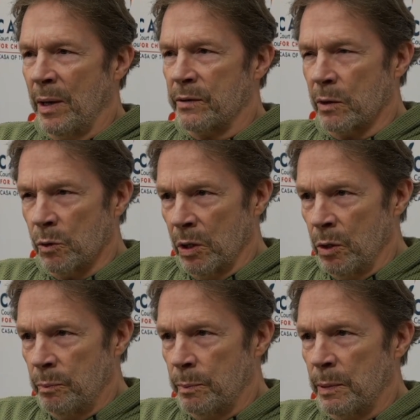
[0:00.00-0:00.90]
the
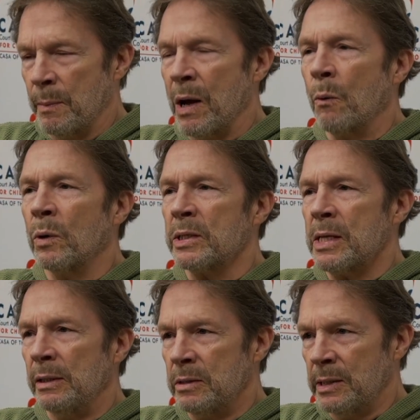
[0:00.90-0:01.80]
group, about what
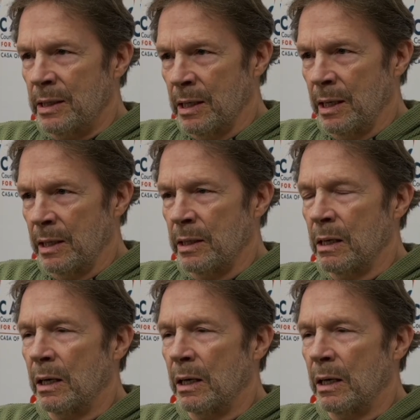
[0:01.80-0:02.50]
they did,